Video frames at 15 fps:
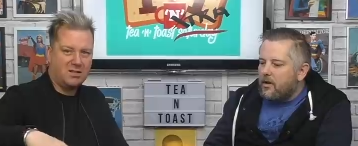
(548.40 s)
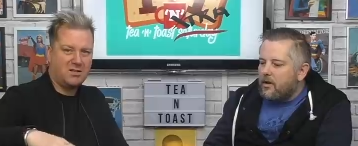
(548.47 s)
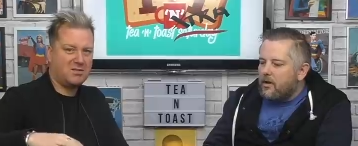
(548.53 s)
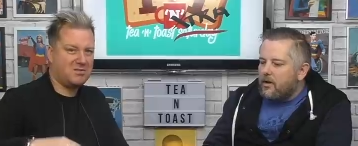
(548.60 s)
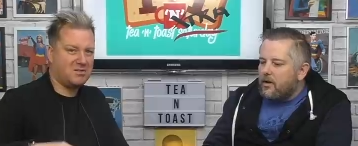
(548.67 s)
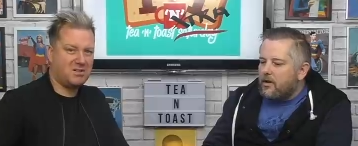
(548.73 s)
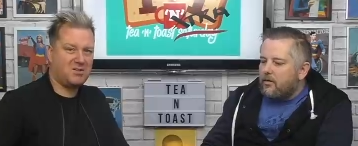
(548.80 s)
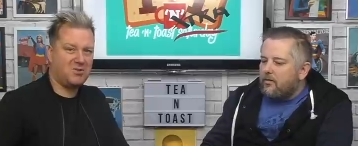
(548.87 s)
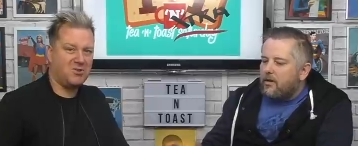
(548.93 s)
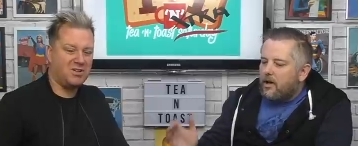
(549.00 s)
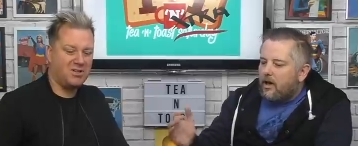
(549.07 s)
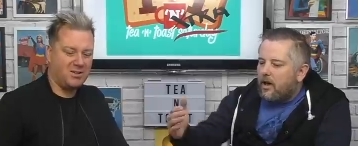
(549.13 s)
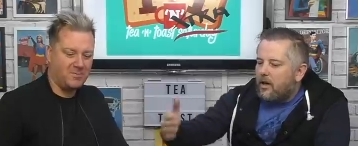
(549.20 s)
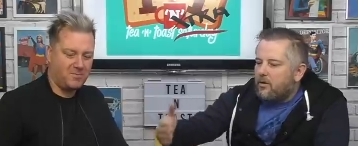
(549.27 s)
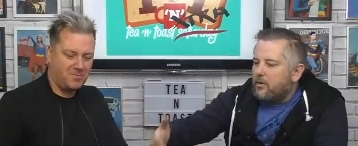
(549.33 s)
Speaker 1: That's good,
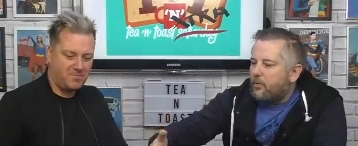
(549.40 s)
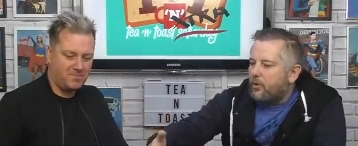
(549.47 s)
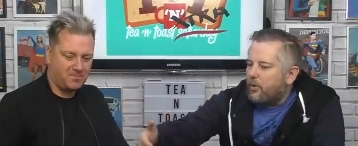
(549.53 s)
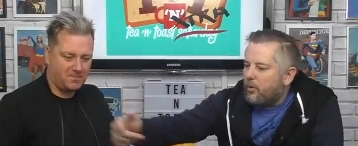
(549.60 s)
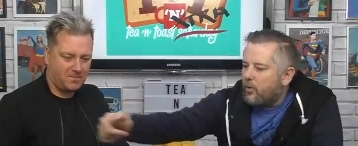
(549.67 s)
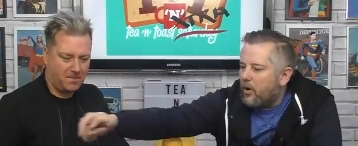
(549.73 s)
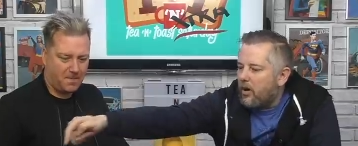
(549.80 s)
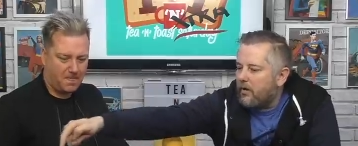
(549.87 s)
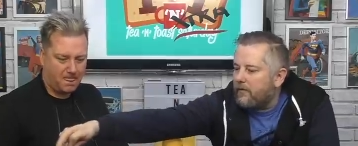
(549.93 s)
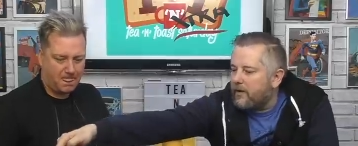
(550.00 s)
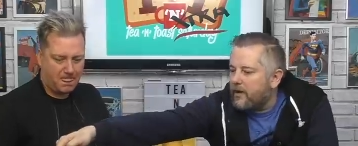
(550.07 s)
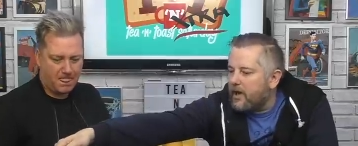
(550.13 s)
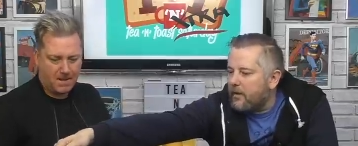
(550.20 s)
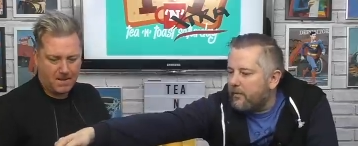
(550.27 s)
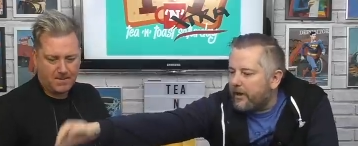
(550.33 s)
well, I
Speaker 2: would put guava
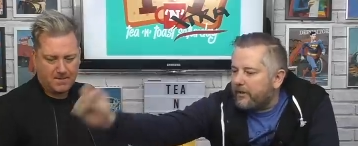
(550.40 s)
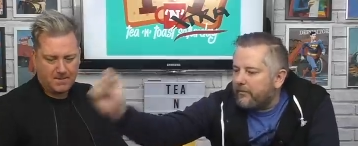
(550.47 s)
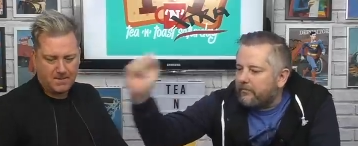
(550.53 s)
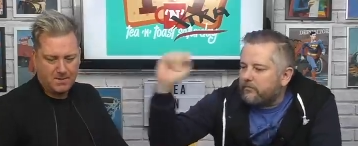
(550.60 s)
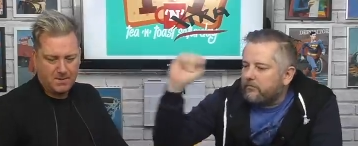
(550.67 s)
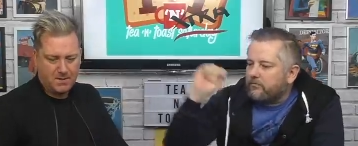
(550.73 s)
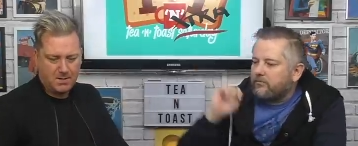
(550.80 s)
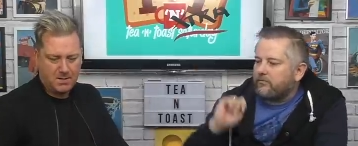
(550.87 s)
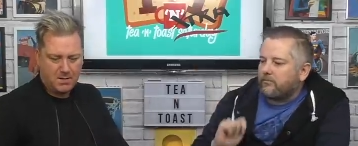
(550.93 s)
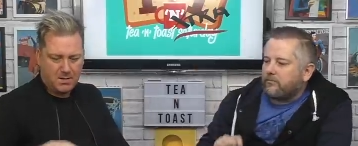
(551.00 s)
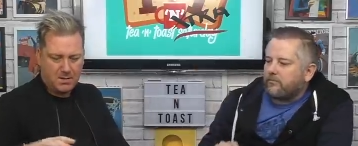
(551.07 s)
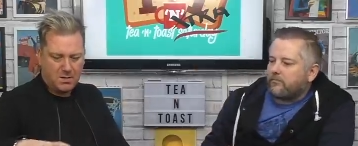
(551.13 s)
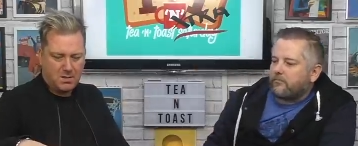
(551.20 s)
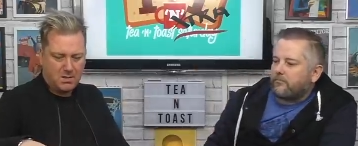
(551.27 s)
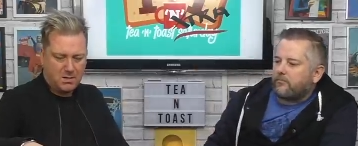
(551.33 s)
there, mate.
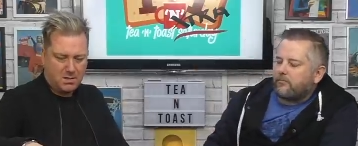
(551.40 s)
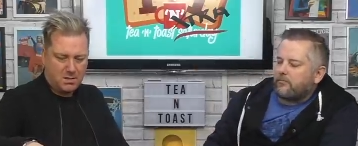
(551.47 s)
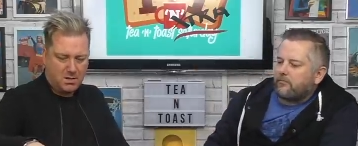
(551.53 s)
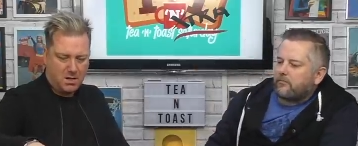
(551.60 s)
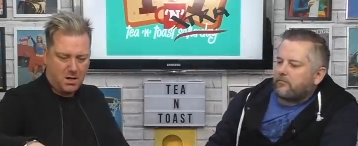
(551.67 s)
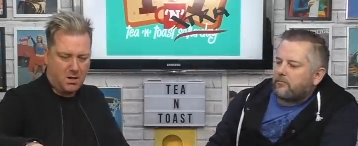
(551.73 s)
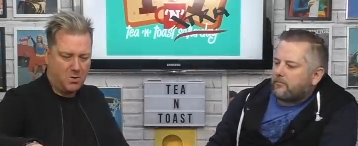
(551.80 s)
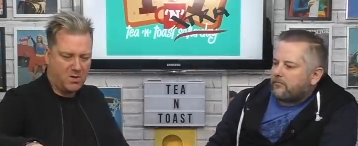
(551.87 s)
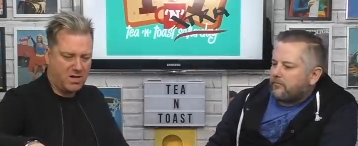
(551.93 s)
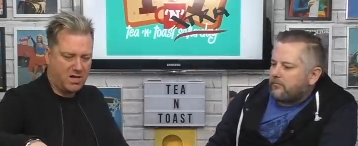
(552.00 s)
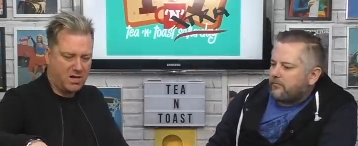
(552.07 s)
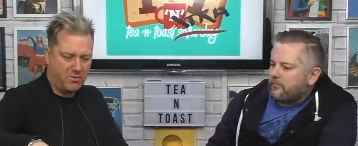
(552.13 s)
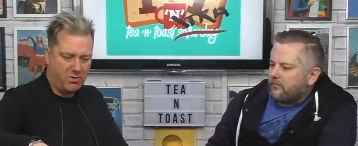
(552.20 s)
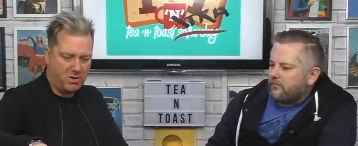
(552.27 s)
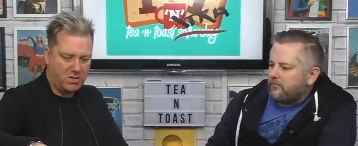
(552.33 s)
Speaker 1: Oh yeah,
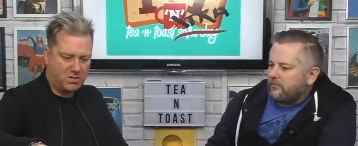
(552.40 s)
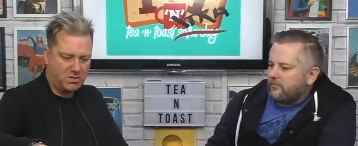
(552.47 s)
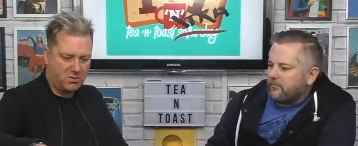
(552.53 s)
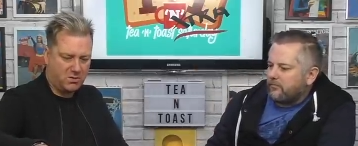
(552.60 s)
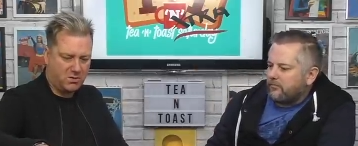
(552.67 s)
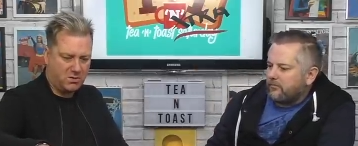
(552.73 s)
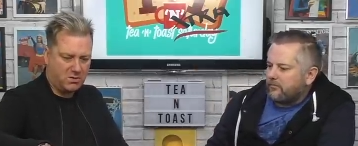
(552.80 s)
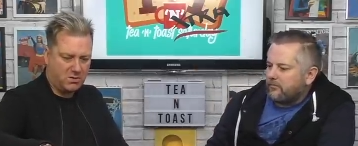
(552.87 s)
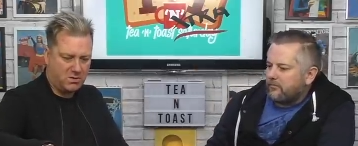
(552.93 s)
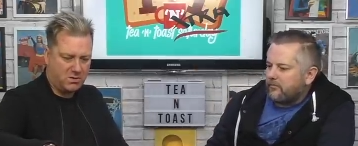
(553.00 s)
you're right. Sorry.